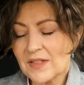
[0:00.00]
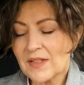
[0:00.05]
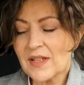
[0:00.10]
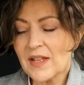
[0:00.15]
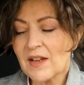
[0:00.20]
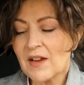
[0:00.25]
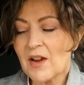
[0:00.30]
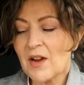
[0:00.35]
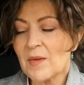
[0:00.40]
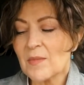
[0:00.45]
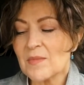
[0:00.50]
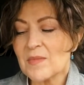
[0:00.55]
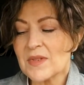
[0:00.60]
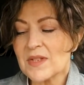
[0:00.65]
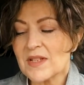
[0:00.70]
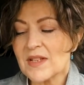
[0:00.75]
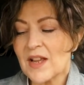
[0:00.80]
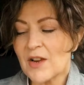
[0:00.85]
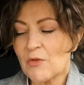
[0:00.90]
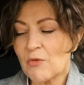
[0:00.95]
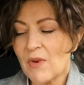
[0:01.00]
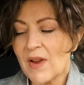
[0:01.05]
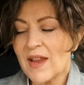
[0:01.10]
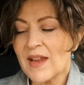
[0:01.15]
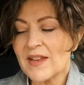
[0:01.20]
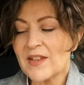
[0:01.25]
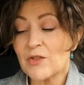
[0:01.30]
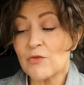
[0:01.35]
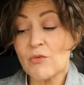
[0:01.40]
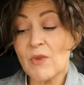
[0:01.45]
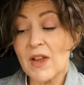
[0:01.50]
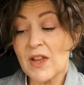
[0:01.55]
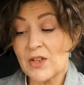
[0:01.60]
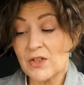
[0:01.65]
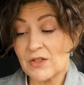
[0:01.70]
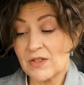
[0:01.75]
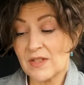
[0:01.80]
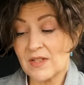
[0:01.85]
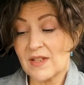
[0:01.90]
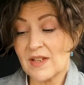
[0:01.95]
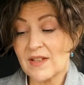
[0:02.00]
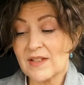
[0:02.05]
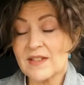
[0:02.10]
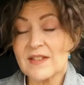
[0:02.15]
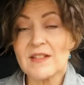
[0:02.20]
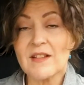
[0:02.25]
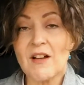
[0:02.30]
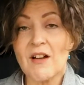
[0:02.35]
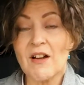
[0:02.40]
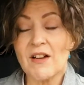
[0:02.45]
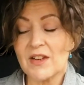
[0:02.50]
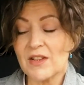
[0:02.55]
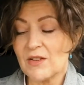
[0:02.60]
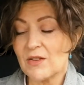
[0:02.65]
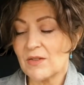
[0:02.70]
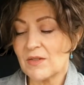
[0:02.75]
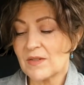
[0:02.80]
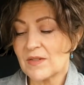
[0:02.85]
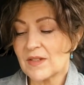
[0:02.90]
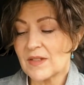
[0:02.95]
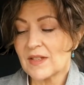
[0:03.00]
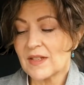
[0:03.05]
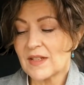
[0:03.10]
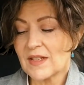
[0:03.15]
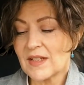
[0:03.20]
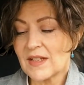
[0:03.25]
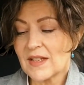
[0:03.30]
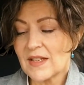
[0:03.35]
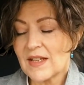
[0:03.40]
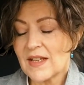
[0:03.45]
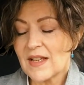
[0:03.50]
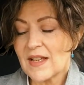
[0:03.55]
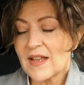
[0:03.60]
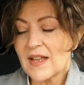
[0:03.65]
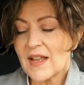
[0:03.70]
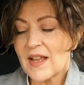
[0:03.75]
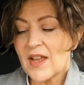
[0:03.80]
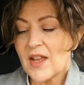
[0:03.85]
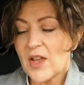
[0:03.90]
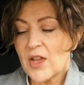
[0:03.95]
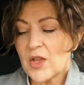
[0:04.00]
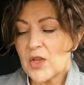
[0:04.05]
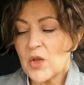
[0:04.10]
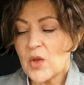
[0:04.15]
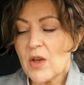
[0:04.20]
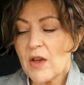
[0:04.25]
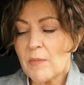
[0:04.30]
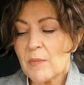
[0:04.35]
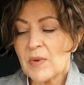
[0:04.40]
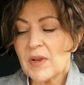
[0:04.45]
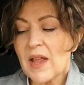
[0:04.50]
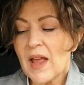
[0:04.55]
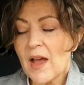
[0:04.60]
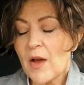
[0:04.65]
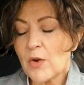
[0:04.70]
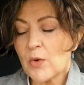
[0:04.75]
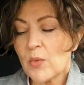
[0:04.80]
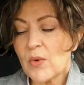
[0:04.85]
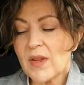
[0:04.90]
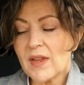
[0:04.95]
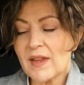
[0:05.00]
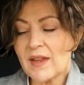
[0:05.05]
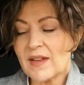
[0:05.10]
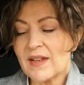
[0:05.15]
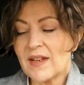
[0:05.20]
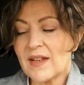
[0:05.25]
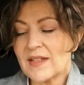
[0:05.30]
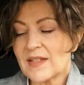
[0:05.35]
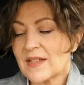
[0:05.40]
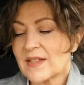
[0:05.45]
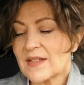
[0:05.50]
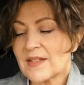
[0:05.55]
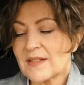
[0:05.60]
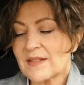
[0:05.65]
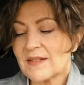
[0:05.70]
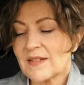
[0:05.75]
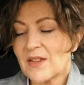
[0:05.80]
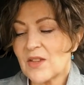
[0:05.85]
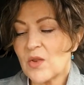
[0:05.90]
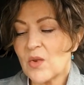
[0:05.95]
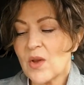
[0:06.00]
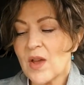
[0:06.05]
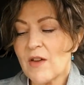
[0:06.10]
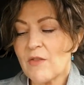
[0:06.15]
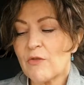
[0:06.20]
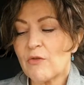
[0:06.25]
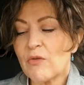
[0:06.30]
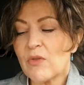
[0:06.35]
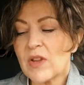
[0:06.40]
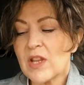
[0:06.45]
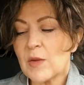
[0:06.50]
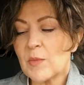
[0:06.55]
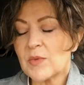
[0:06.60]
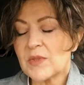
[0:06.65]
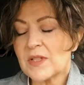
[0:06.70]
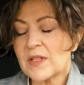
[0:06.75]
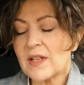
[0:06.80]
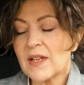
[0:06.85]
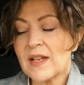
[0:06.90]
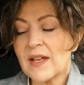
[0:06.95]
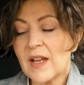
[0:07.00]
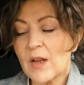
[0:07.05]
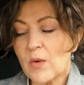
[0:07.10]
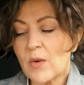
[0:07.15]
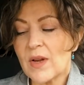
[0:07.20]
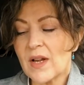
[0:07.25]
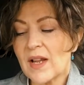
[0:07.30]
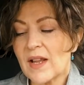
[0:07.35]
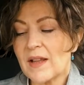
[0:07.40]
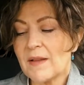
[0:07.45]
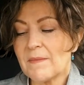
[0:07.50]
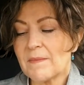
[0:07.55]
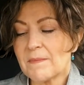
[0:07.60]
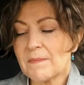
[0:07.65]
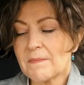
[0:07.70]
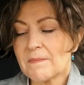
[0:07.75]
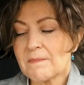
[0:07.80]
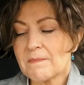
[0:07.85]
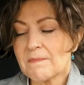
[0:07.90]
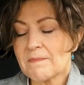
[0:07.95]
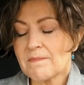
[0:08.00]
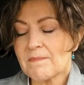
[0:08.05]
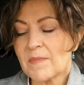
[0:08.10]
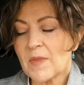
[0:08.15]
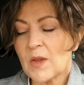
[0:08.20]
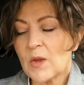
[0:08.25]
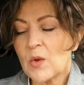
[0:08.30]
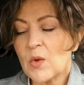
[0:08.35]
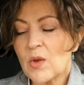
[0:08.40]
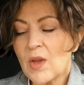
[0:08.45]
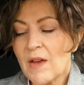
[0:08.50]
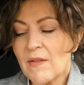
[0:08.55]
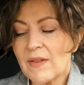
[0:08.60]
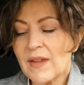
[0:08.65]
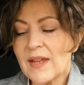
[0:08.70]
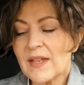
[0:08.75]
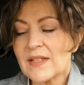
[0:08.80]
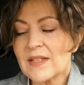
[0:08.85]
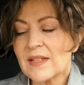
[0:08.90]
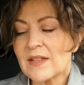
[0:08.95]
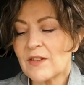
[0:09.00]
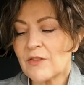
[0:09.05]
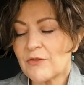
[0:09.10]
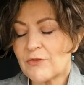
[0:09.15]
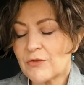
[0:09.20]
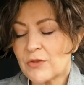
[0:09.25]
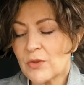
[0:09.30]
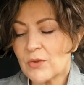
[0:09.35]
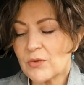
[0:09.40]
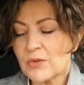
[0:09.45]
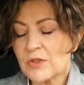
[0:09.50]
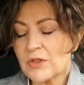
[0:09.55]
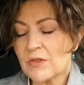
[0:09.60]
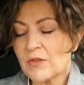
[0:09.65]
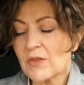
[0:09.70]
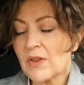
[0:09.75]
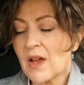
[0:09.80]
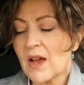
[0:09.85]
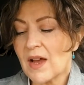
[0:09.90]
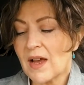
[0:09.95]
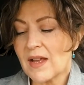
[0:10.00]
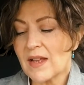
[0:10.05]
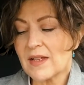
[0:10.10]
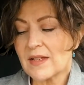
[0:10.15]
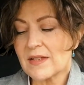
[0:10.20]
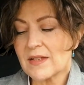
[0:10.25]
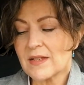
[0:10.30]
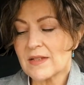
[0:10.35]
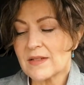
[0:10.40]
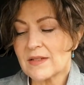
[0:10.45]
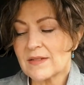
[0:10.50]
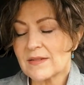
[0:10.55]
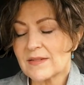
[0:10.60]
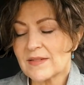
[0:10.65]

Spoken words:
comes and rains righteousness on you. You have plowed wickedness, you have reaped iniquity, you have eaten the fruit of lies,